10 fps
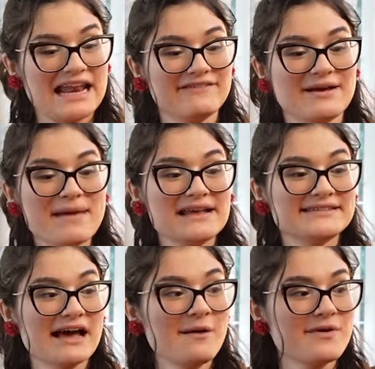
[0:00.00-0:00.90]
And if I
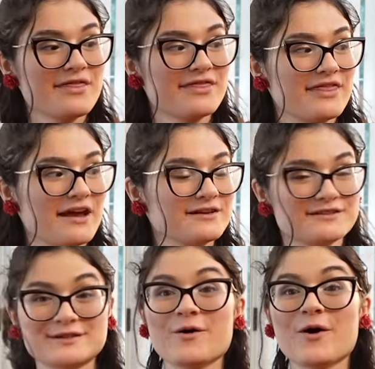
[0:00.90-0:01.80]
mess up, there
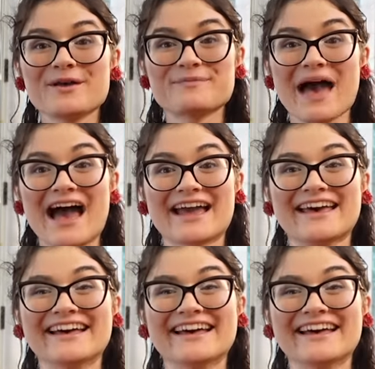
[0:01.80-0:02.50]
is no going back.